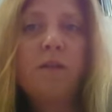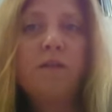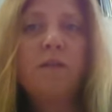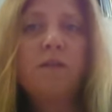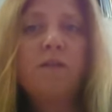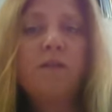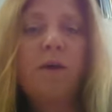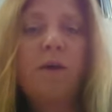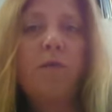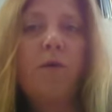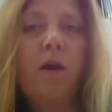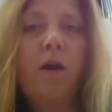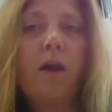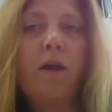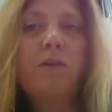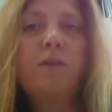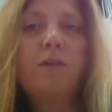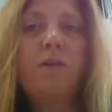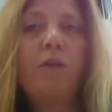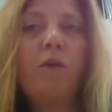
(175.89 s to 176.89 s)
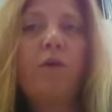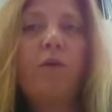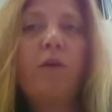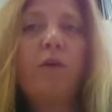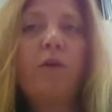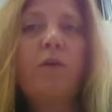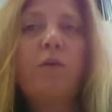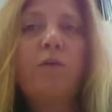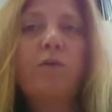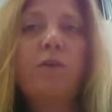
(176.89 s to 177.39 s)
To summarize, the
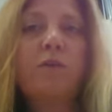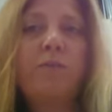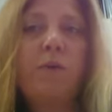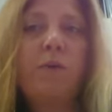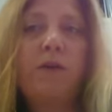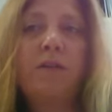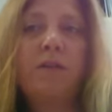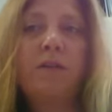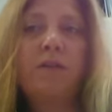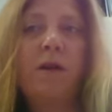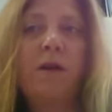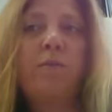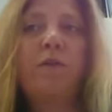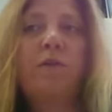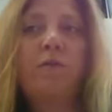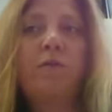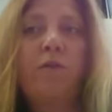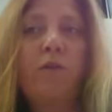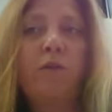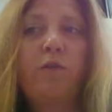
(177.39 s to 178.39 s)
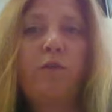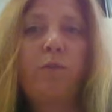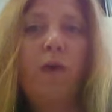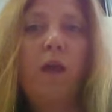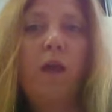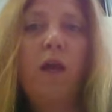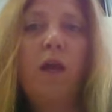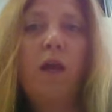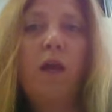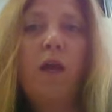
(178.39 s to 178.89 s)
critical response assignments for this
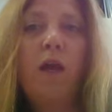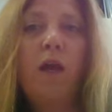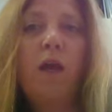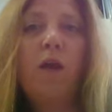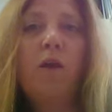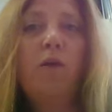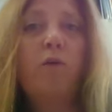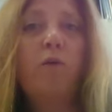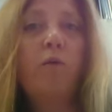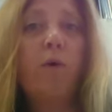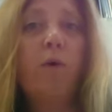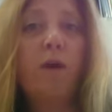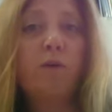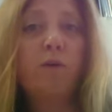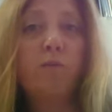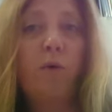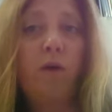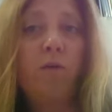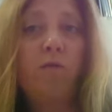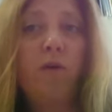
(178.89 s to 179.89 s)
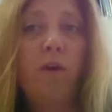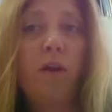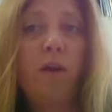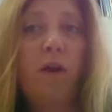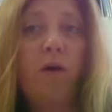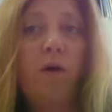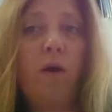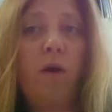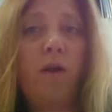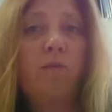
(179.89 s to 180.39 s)
week, you will watch one
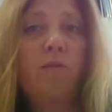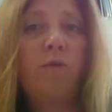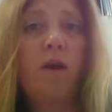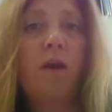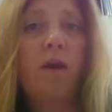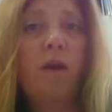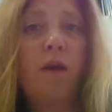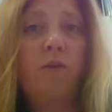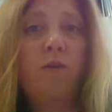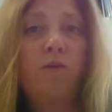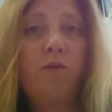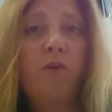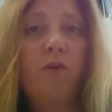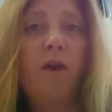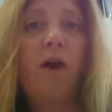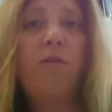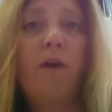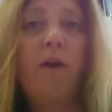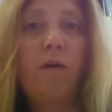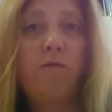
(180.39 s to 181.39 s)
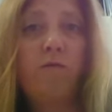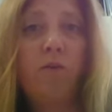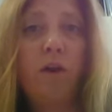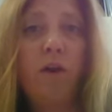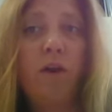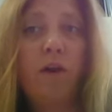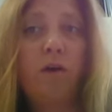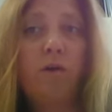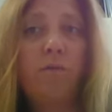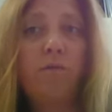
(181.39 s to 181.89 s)
video and write an entry on that
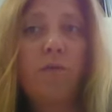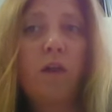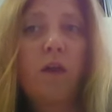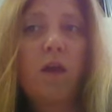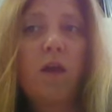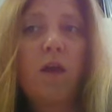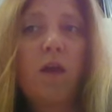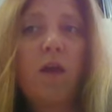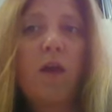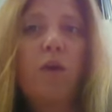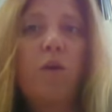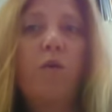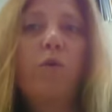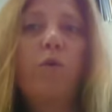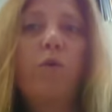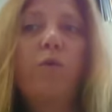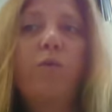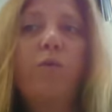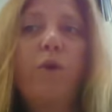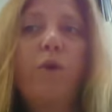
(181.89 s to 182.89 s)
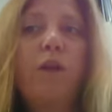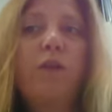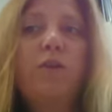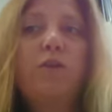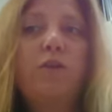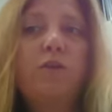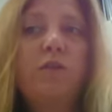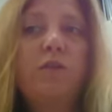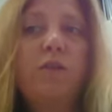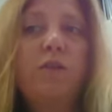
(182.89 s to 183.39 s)
video. You will read
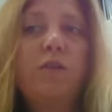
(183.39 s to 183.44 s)
2